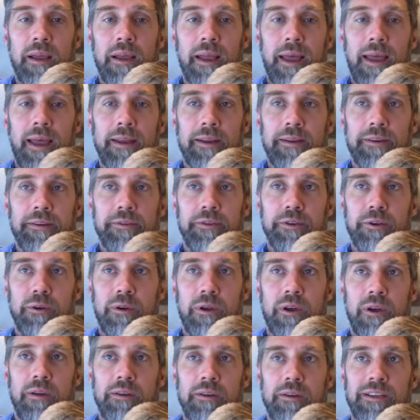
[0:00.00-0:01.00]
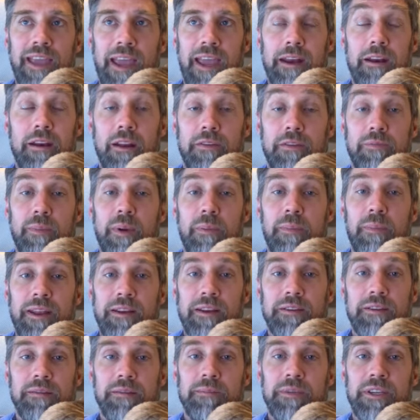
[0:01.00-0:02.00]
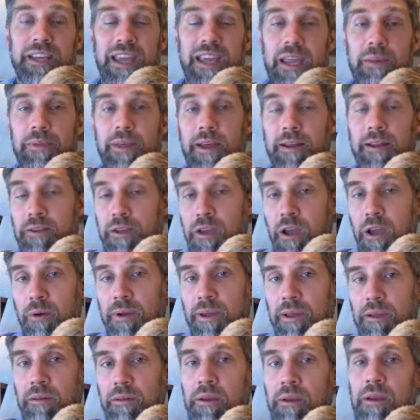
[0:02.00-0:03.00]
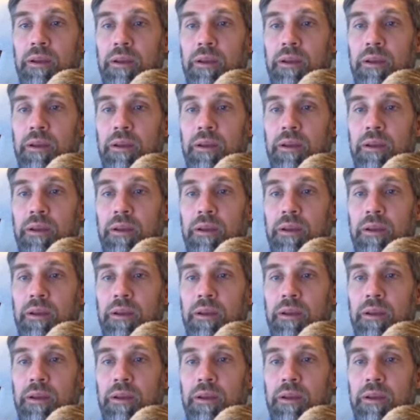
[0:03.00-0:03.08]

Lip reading: and you can't gain enough momentum to keep that going